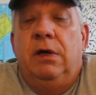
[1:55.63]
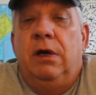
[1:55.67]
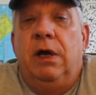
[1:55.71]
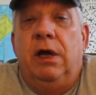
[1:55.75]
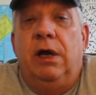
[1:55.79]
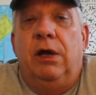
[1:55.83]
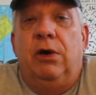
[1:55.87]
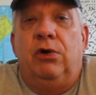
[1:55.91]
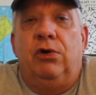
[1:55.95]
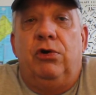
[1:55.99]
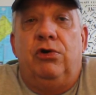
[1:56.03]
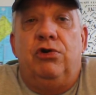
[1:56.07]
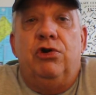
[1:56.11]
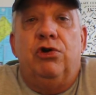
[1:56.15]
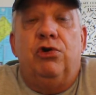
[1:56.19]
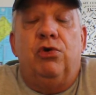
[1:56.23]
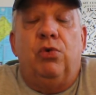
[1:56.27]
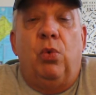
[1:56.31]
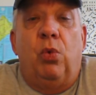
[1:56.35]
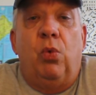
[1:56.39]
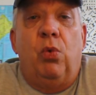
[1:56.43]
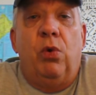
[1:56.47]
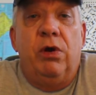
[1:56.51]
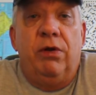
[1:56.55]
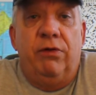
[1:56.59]
And just
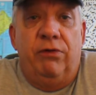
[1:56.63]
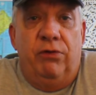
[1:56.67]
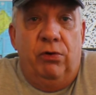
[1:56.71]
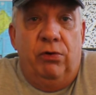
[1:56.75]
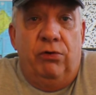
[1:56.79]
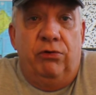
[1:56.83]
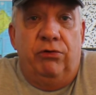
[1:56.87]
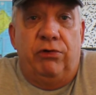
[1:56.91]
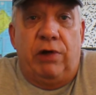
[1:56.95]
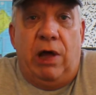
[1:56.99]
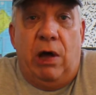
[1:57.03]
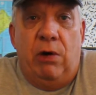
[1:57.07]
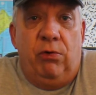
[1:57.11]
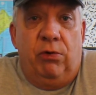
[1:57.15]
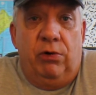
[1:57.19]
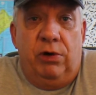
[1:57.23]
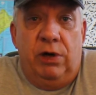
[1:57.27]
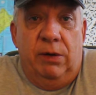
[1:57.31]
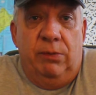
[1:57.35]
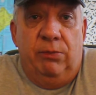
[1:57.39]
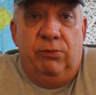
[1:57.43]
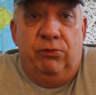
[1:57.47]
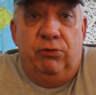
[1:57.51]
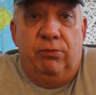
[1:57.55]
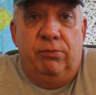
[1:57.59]
one of those
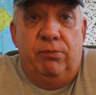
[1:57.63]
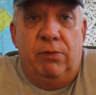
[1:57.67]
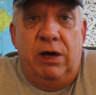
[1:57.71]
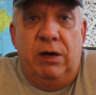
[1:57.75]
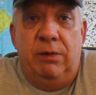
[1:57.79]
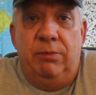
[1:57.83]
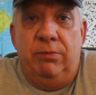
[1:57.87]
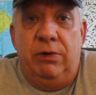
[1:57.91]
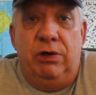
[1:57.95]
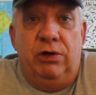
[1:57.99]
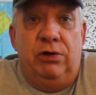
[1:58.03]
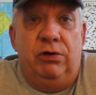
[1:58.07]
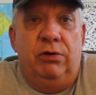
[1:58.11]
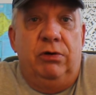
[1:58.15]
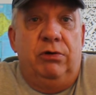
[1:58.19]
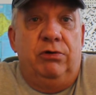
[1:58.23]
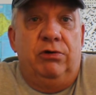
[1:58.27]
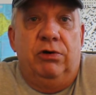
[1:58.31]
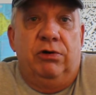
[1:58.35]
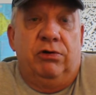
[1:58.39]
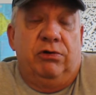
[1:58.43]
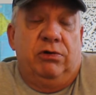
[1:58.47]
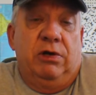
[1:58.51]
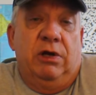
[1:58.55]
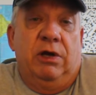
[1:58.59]
outcomes might be
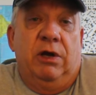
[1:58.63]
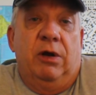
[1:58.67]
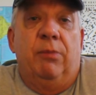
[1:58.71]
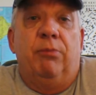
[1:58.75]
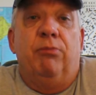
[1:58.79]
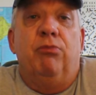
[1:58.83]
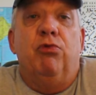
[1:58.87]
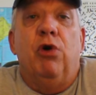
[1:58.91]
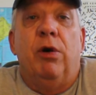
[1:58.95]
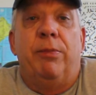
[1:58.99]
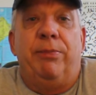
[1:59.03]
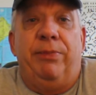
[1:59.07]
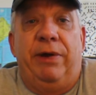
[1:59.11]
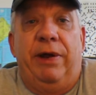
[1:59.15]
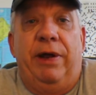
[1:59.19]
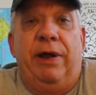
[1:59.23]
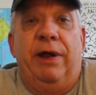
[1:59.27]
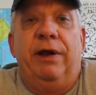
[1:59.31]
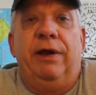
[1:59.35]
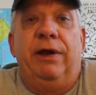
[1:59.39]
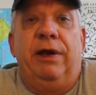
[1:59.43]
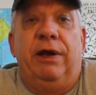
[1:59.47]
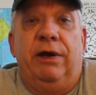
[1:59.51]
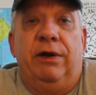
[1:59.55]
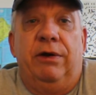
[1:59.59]
just an abrupt
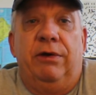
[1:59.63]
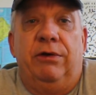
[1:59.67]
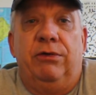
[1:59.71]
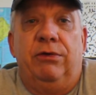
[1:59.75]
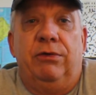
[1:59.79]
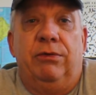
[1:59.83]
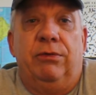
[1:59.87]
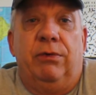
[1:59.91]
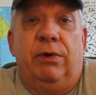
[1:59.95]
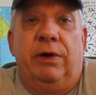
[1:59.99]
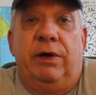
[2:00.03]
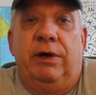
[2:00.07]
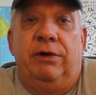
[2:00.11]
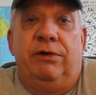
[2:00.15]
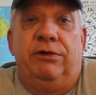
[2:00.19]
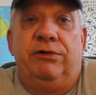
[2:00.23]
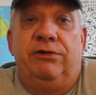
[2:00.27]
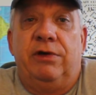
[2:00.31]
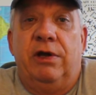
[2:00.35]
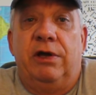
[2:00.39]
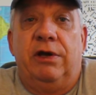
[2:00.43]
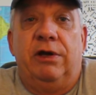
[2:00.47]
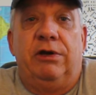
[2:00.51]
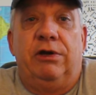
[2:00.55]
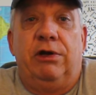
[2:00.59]
ending to a
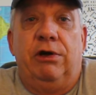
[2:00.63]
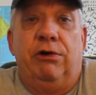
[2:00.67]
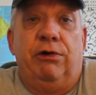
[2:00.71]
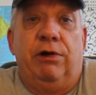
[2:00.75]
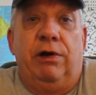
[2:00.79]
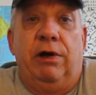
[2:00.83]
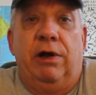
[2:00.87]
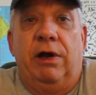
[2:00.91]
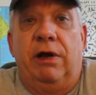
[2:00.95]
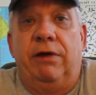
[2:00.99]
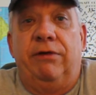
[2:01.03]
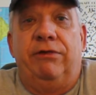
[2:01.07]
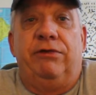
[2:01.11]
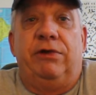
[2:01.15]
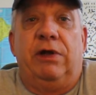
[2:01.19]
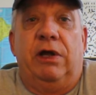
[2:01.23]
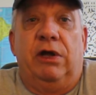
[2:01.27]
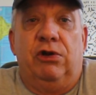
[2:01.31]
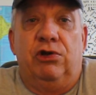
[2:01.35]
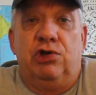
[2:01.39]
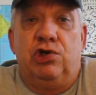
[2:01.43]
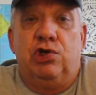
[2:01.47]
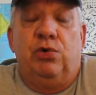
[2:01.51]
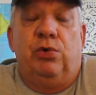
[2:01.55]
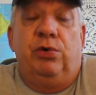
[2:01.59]
sedentary
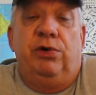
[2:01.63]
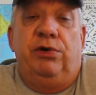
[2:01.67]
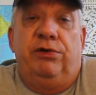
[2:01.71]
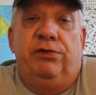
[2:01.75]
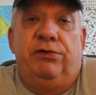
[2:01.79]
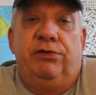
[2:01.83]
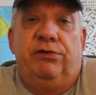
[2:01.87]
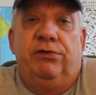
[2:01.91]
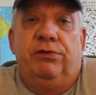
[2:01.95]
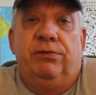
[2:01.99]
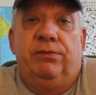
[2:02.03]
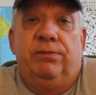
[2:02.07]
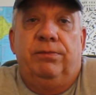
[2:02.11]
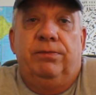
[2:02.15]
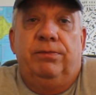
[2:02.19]
lifestyle choice.